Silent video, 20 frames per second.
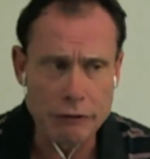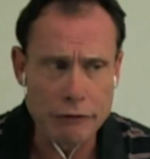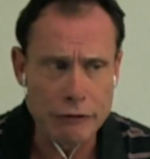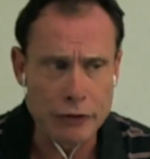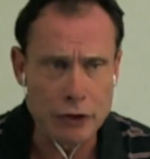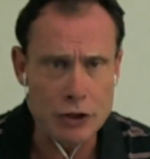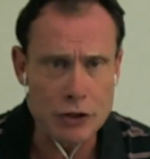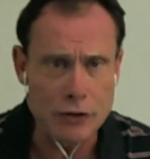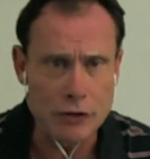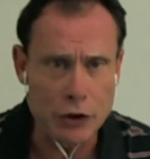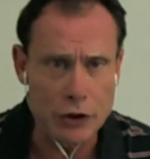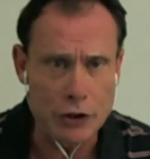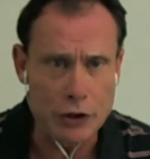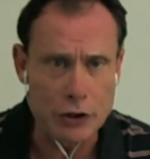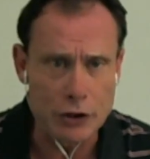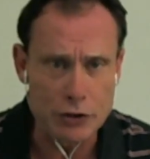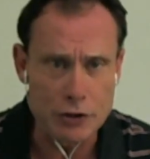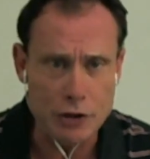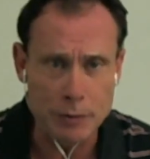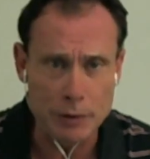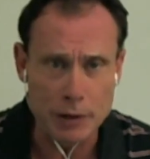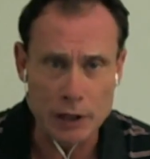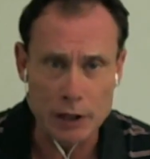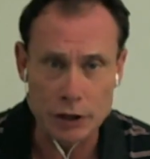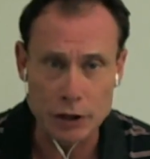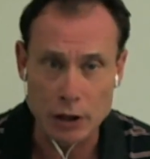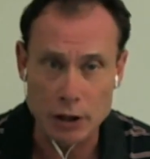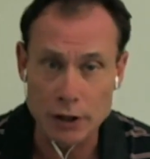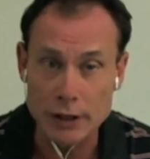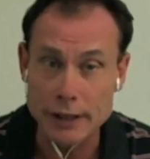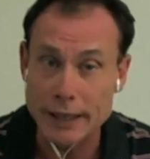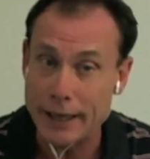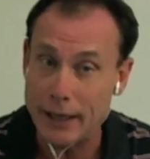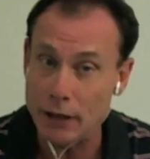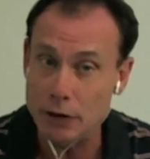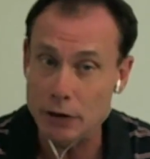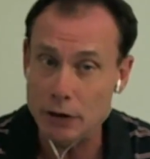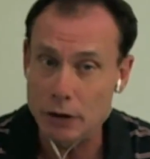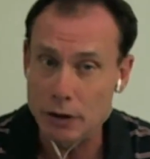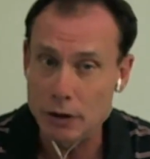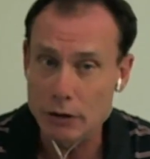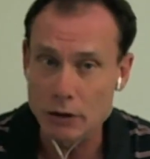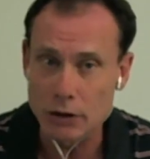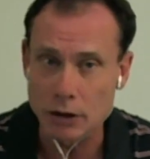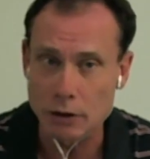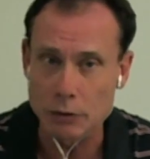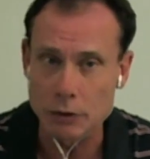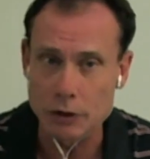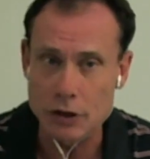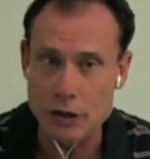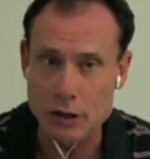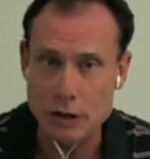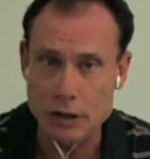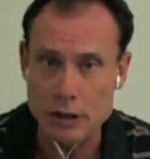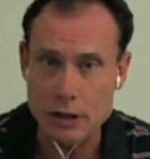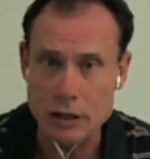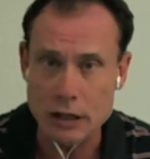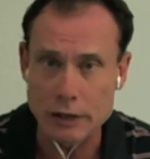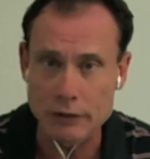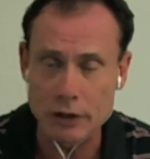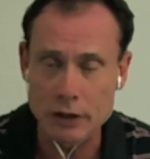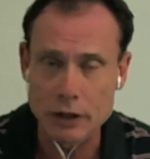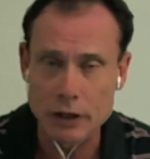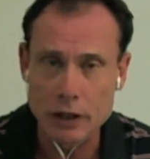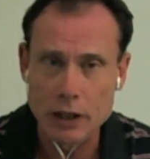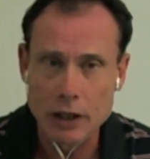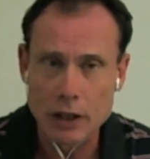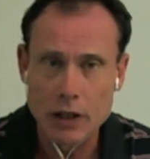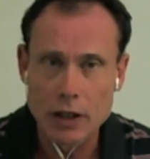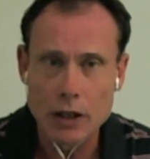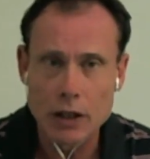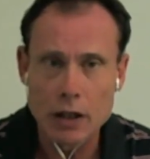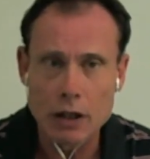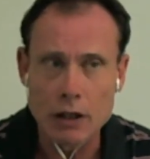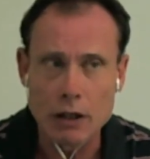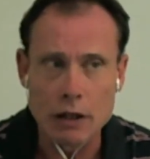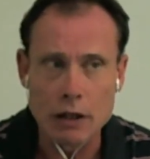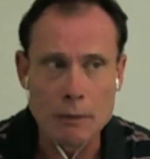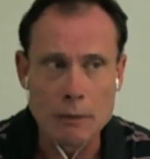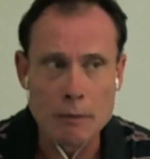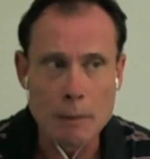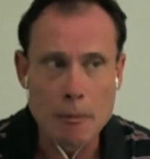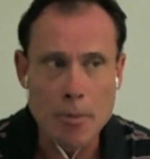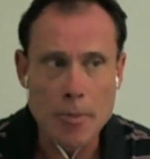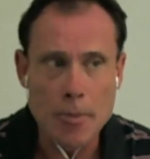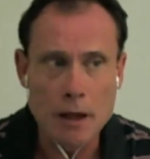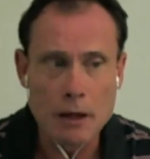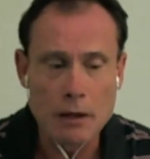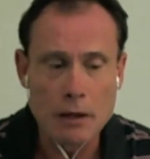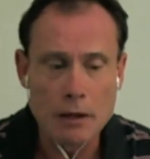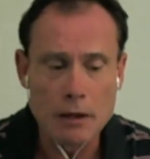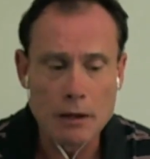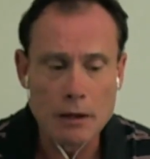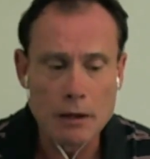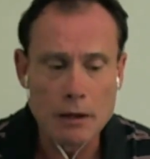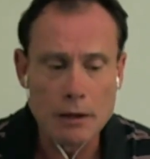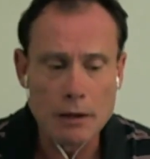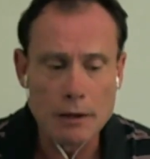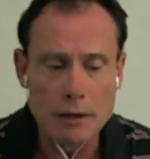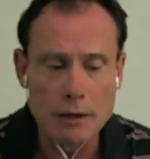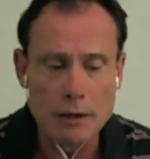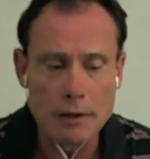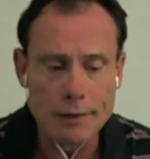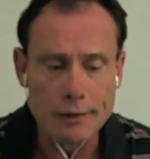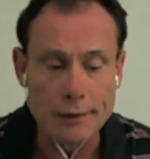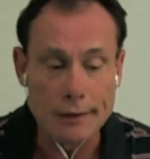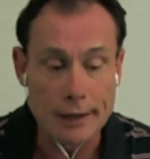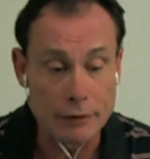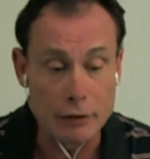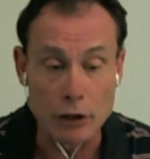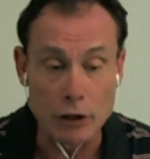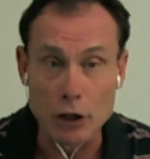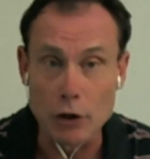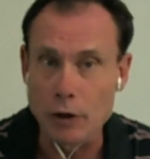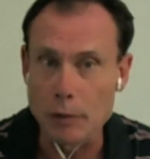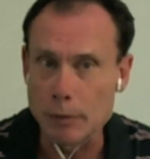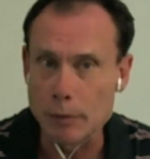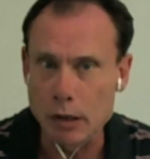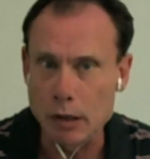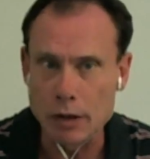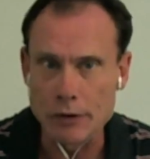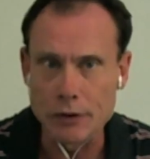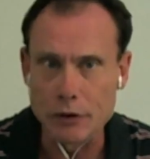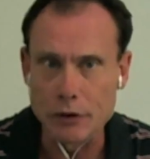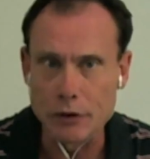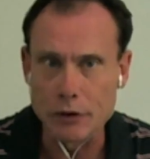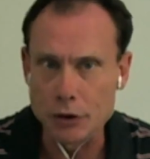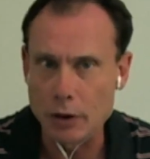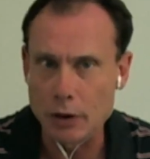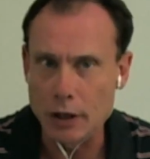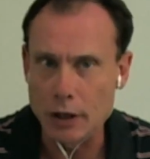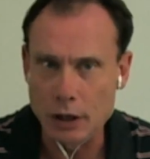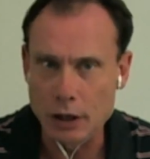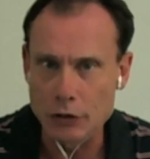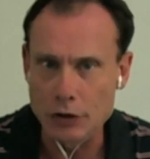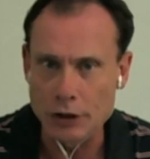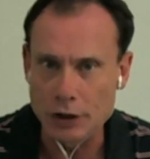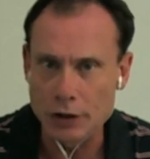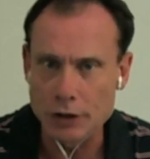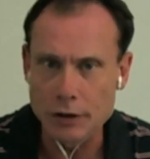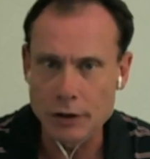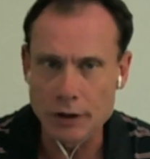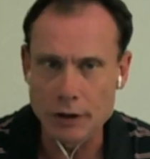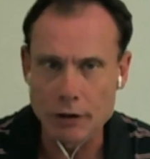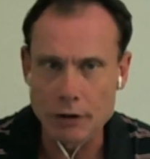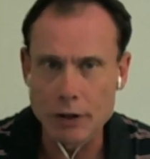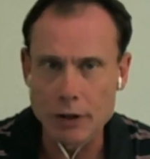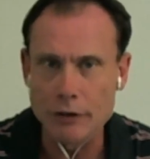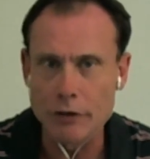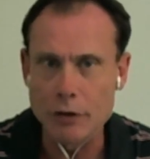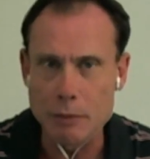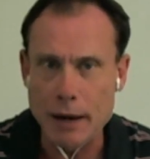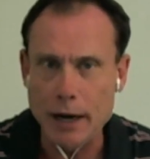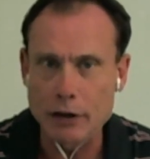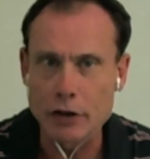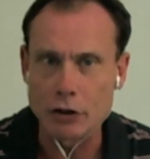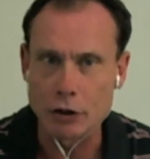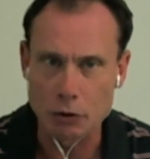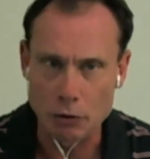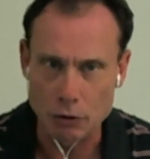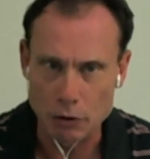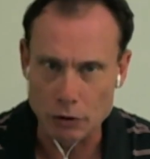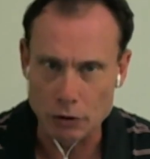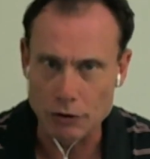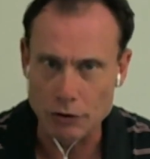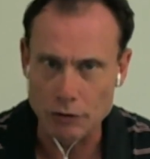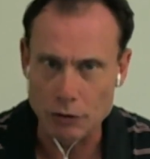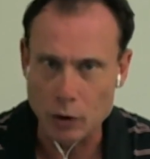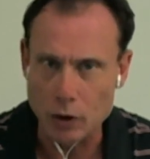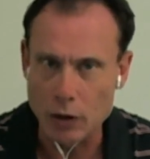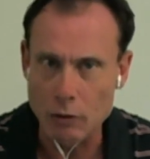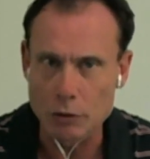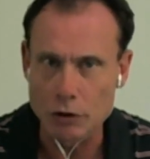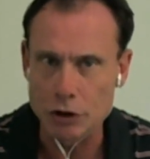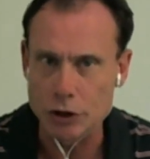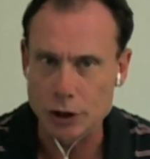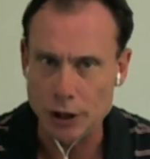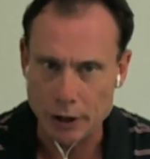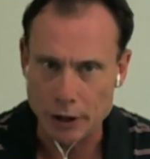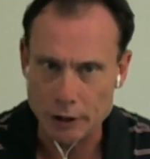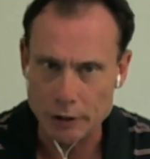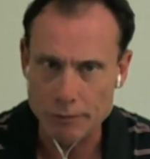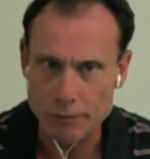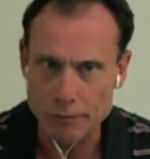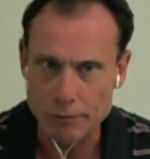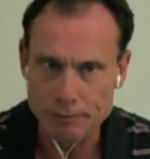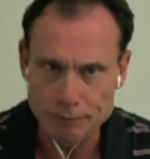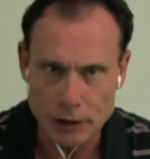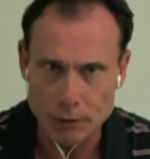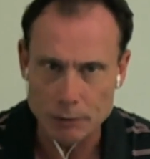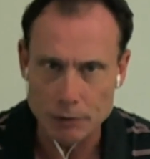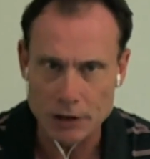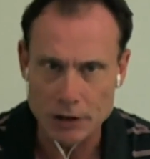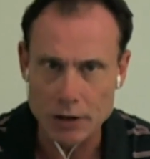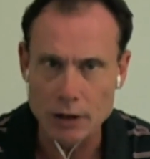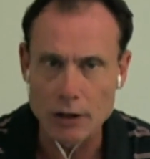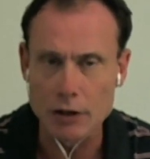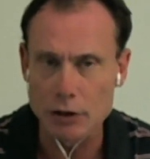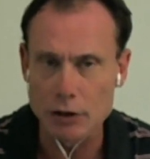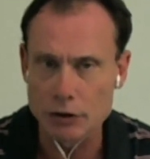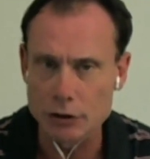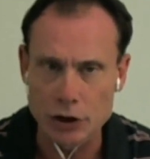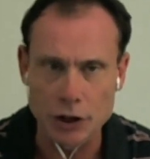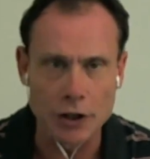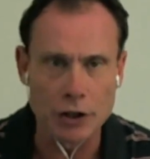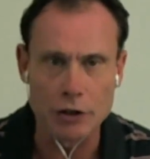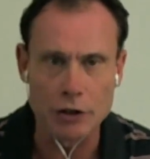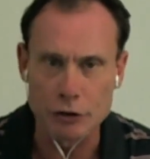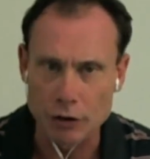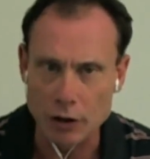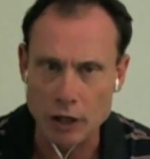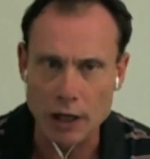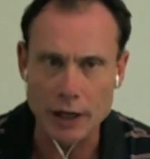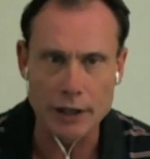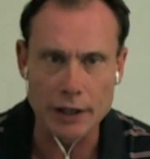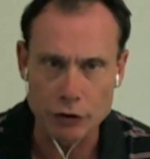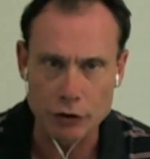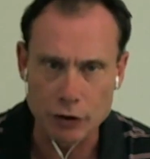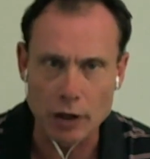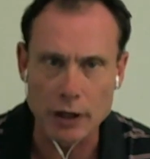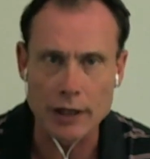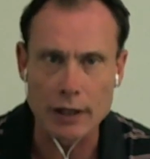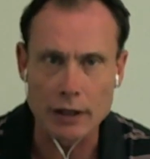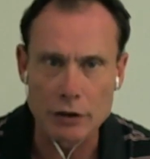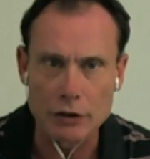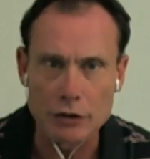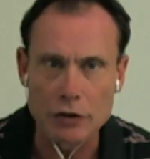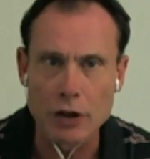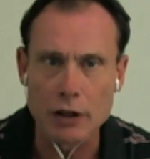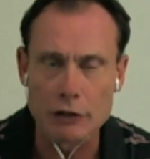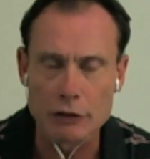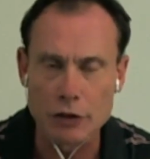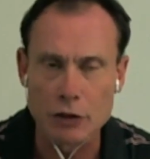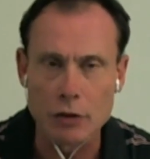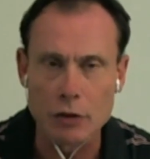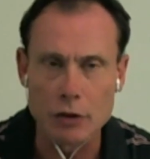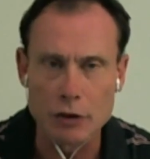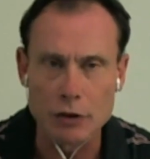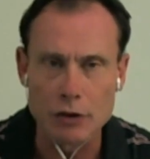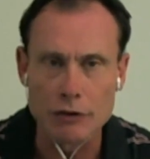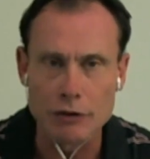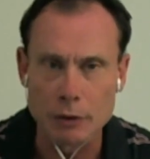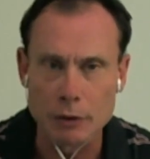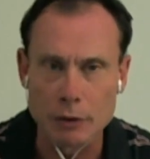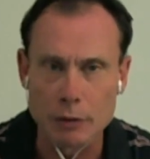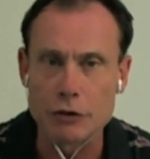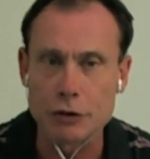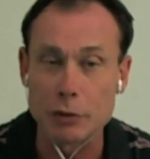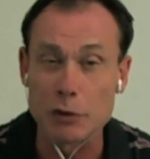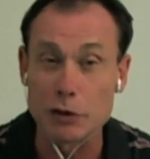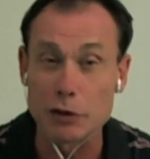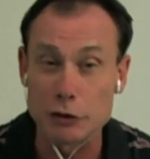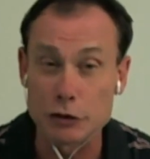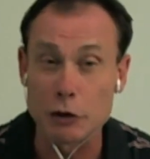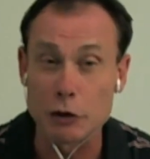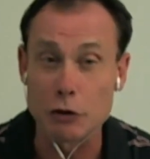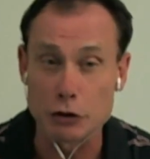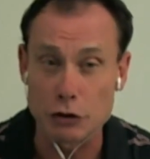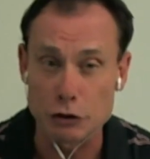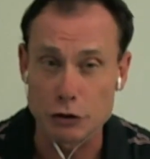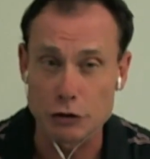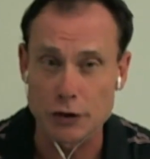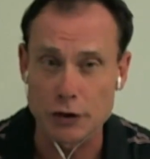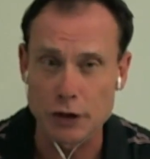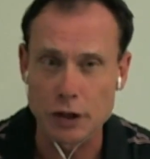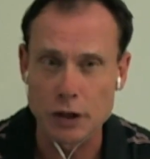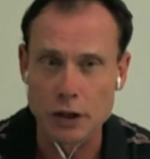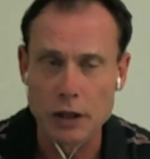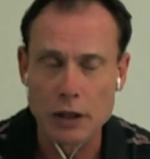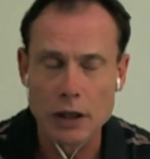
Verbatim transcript: first of all, you can use something like SharedCount, which I recently discovered. Um, you have to load up all your URLs and then it'll give you back totals of where it was shared, how many and shares and likes and all that kind of stuff. So, from in terms of the social sphere.